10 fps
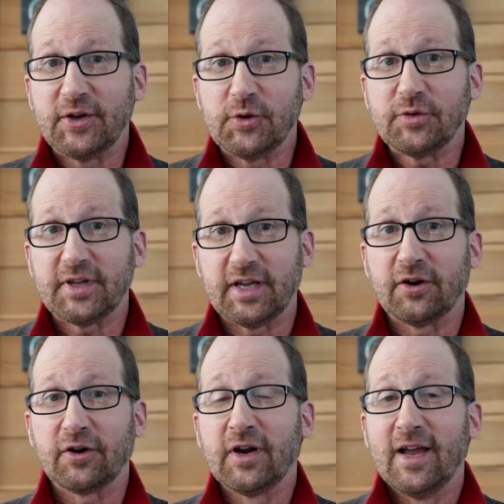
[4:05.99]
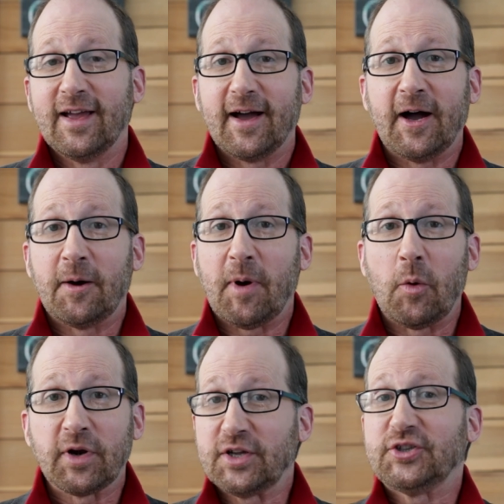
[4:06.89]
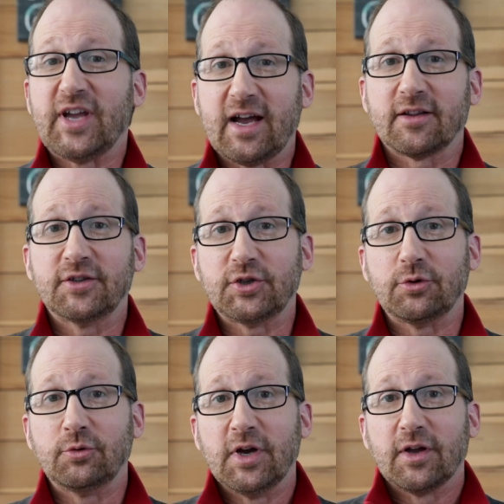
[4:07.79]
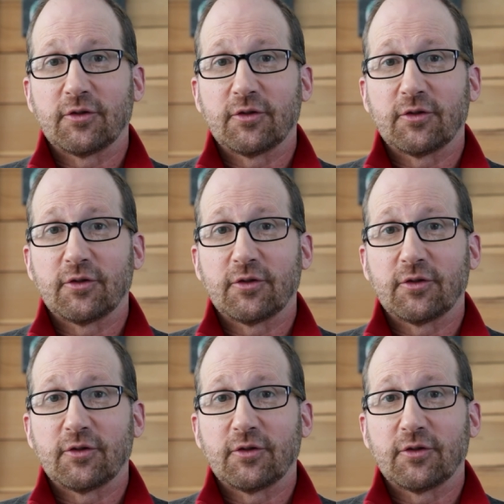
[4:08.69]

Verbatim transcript: a new year. Um, I want to challenge you